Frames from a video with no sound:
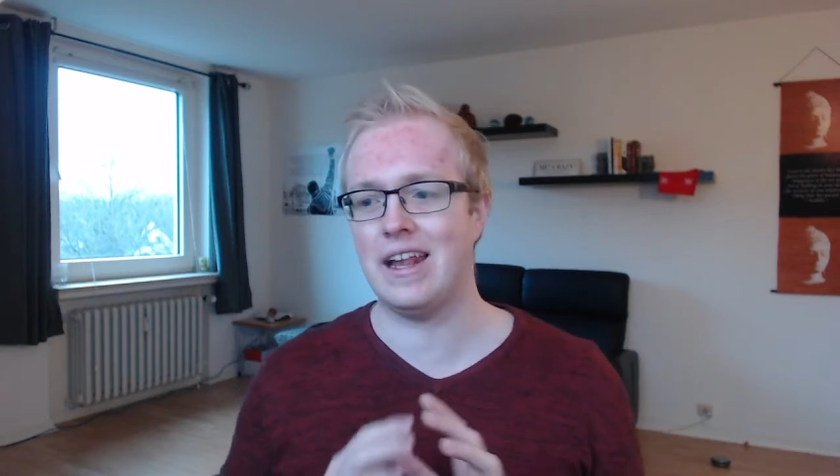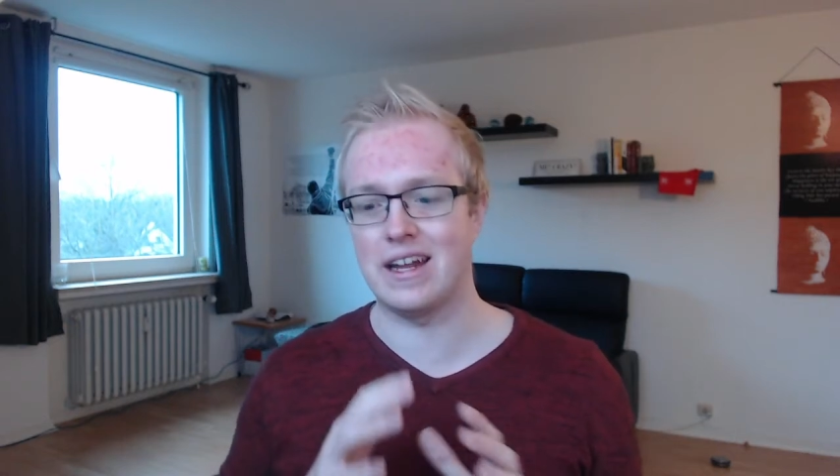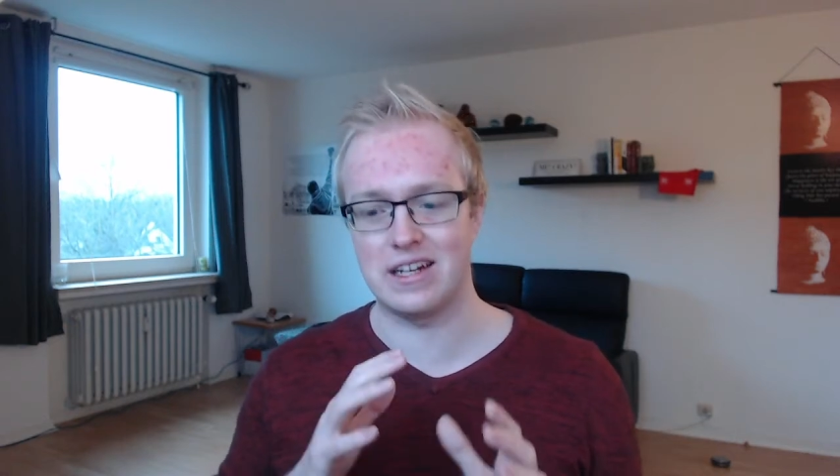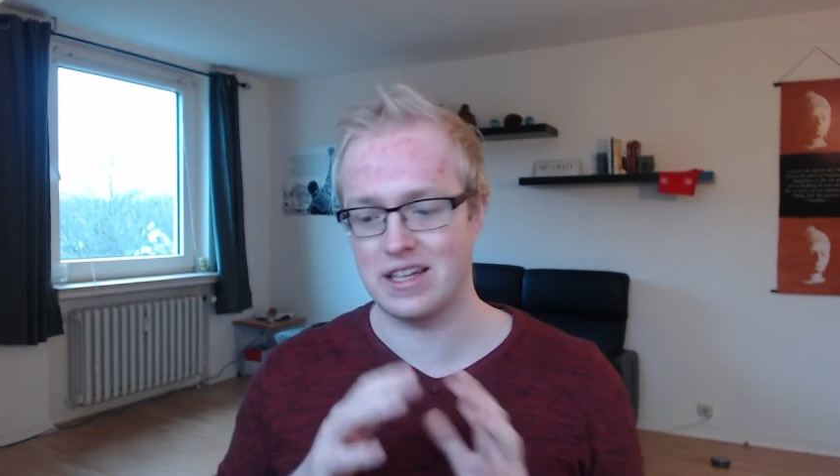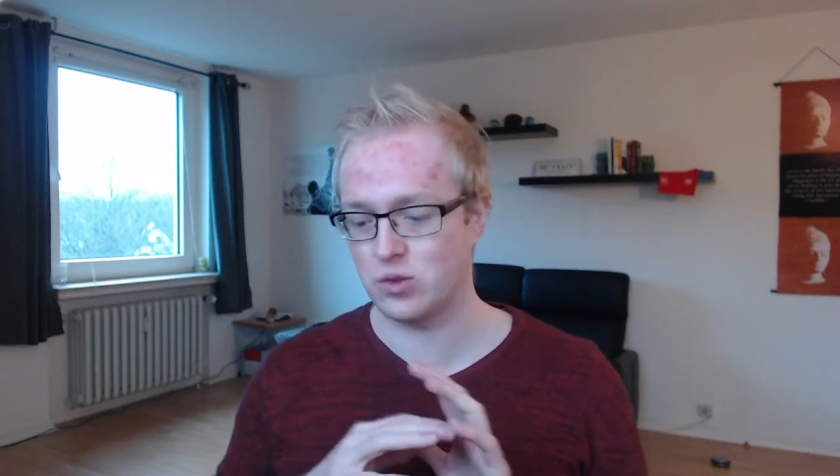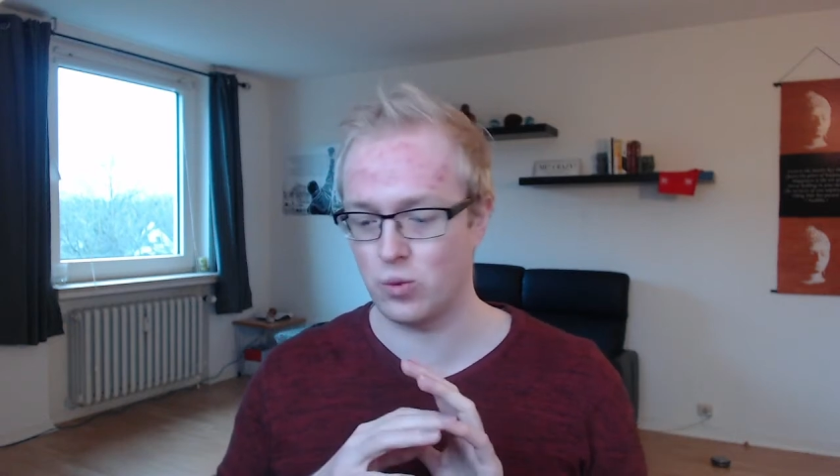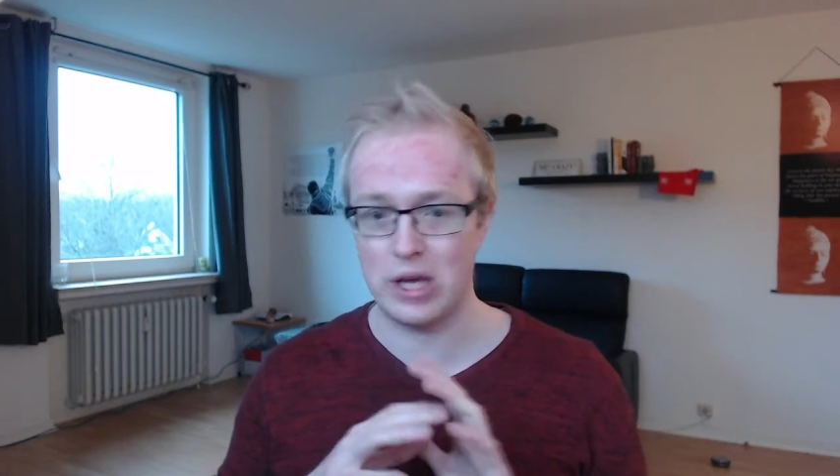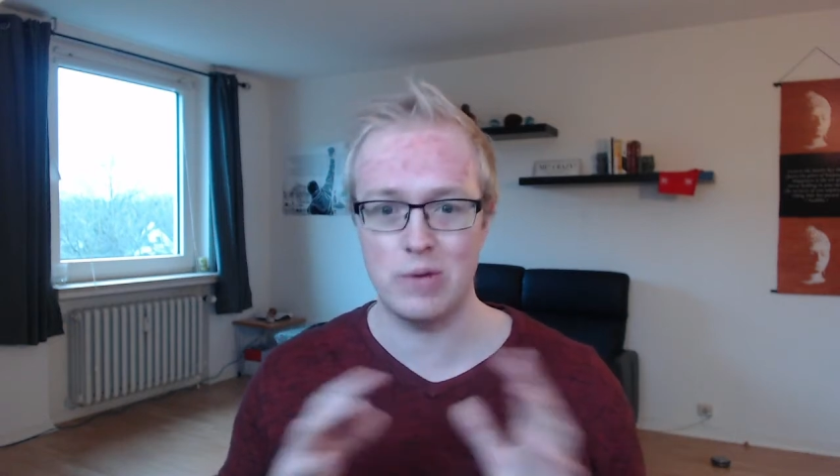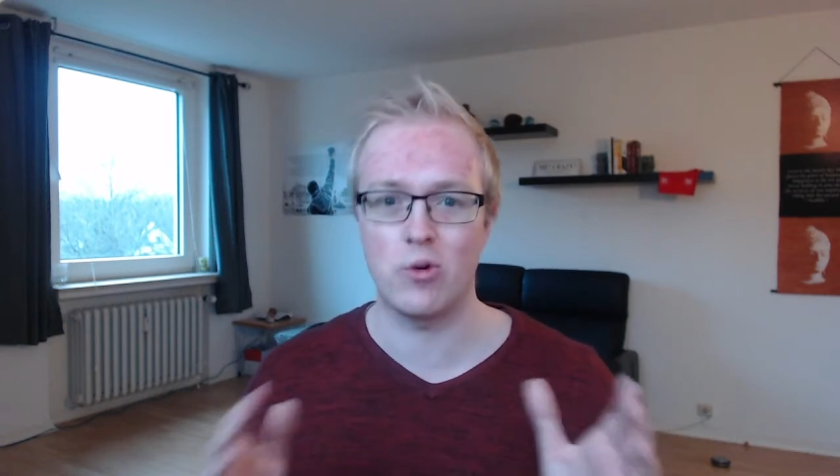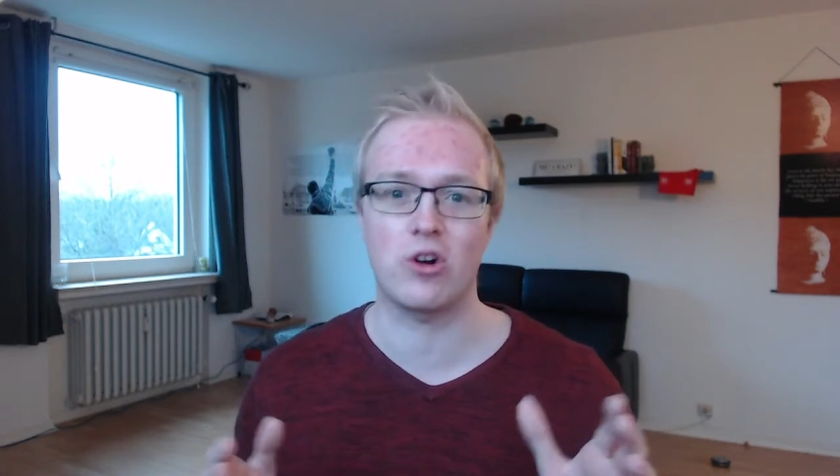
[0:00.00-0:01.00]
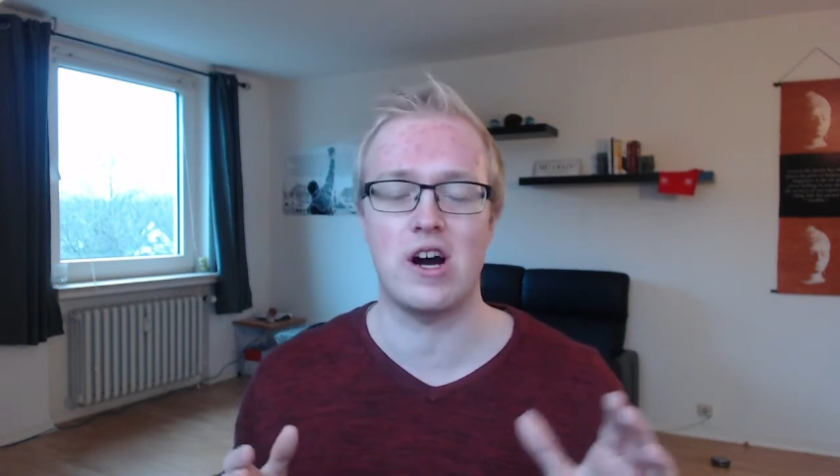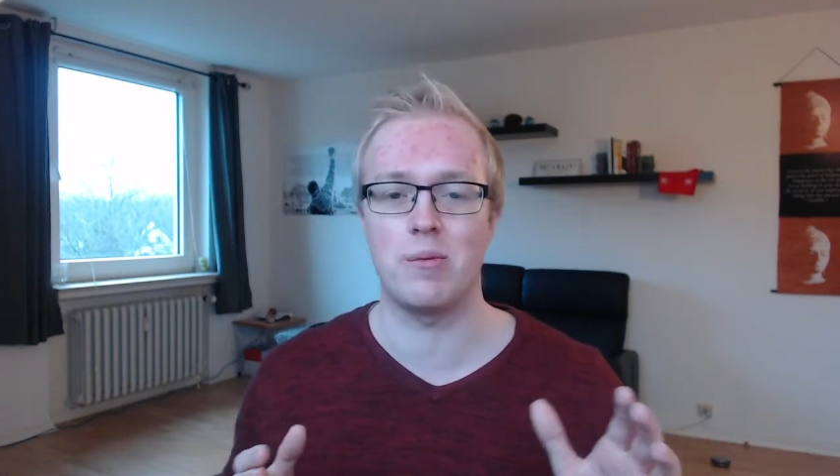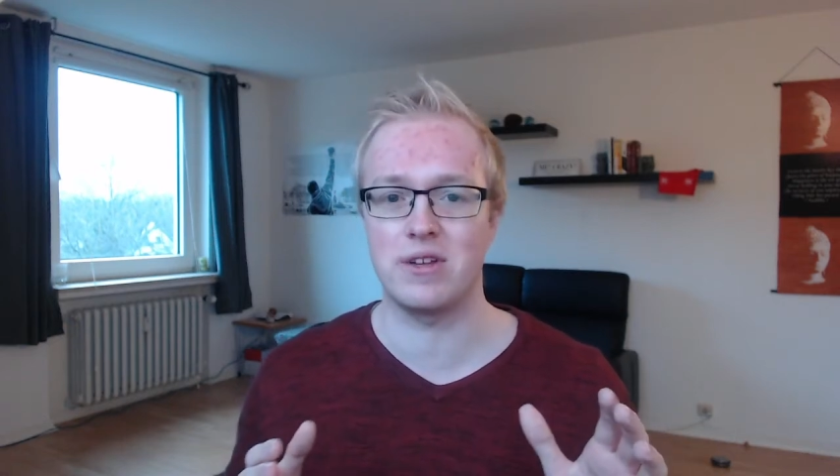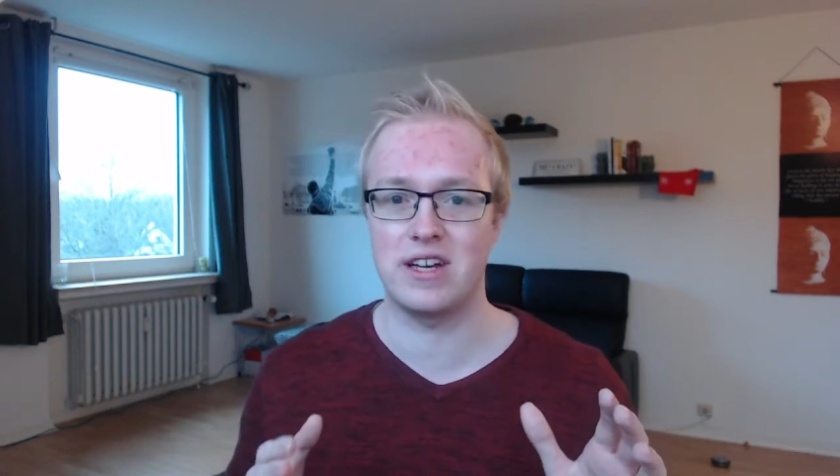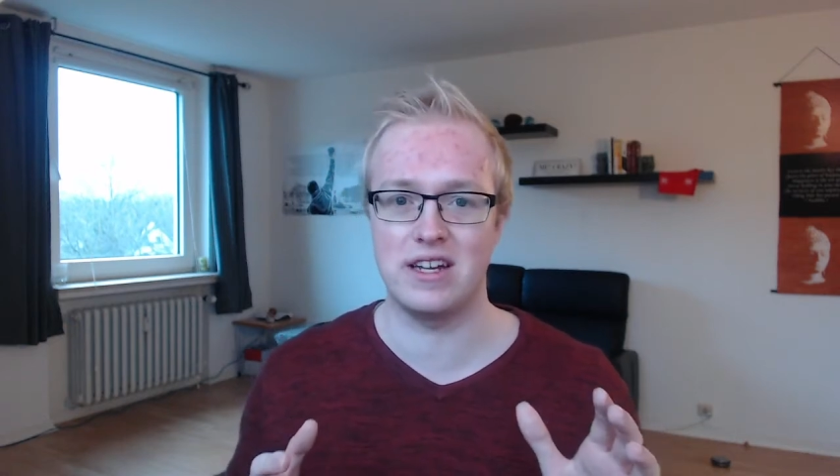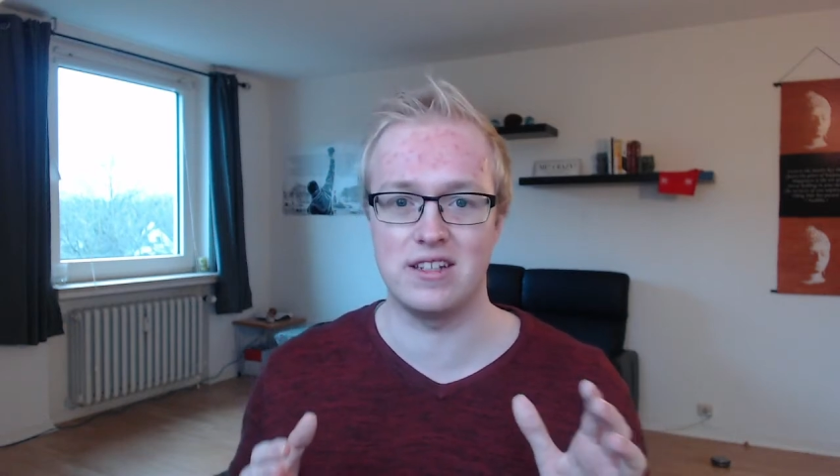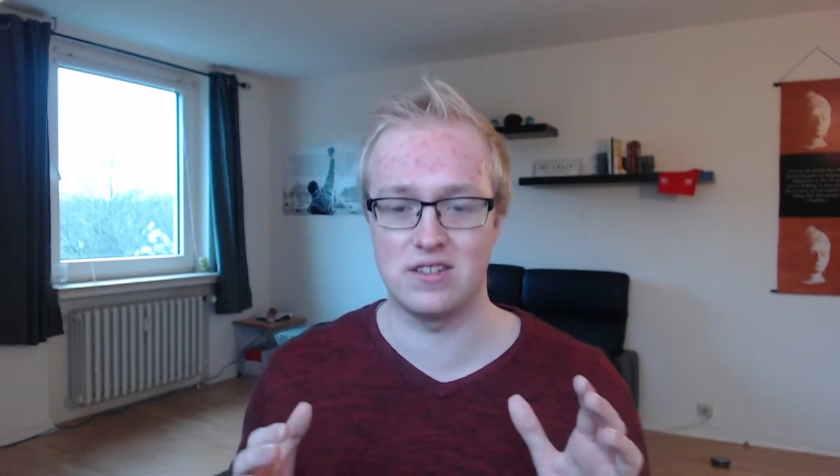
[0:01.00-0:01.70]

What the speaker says: and it gets way more complicated